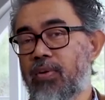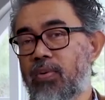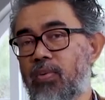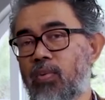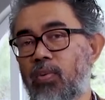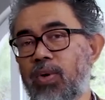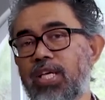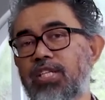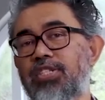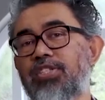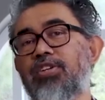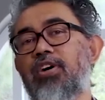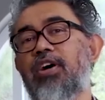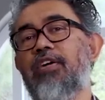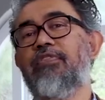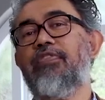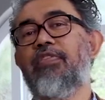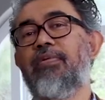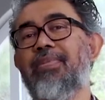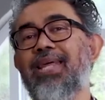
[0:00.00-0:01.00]
We
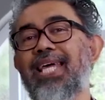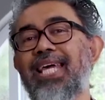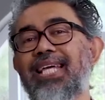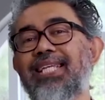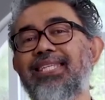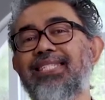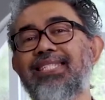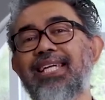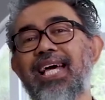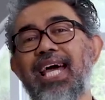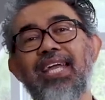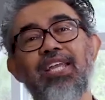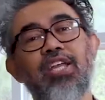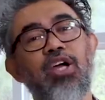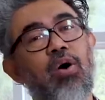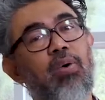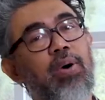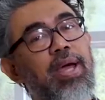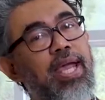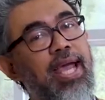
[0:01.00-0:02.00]
start from the inside
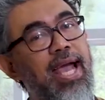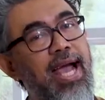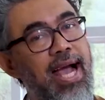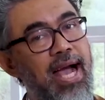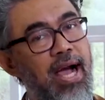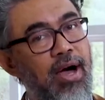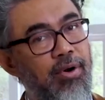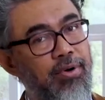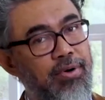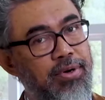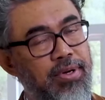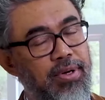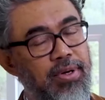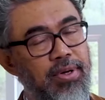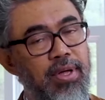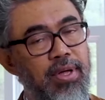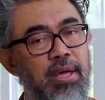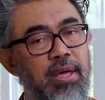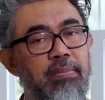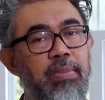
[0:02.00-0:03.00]
going out
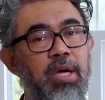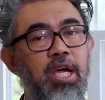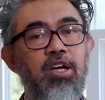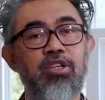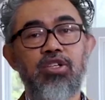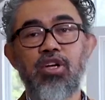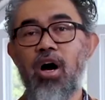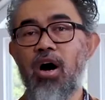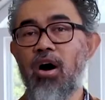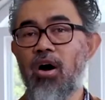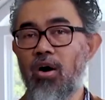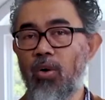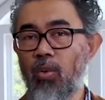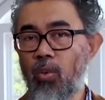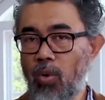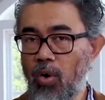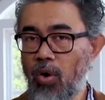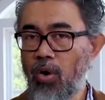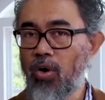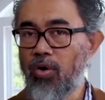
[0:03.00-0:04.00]
because our
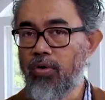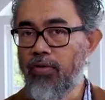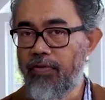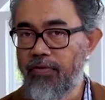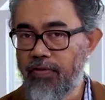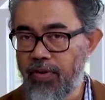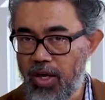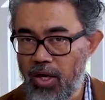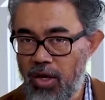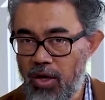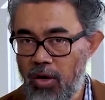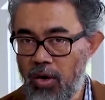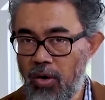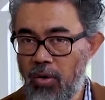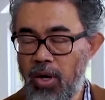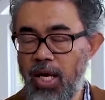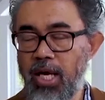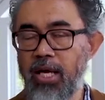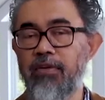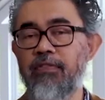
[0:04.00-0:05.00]

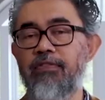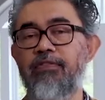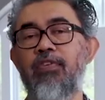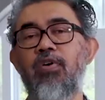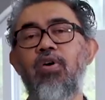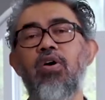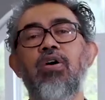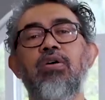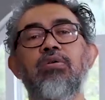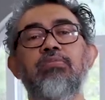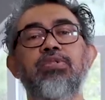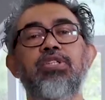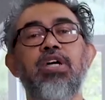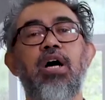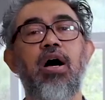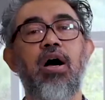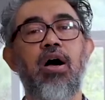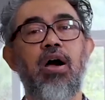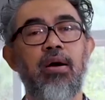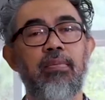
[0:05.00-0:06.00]
worldview informs
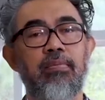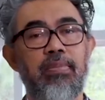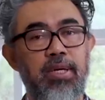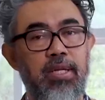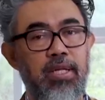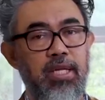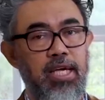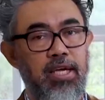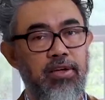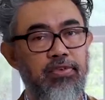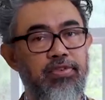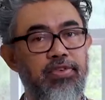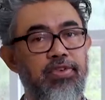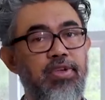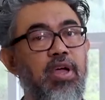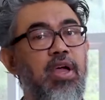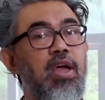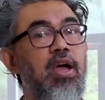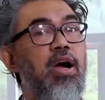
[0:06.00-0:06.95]
our beliefs,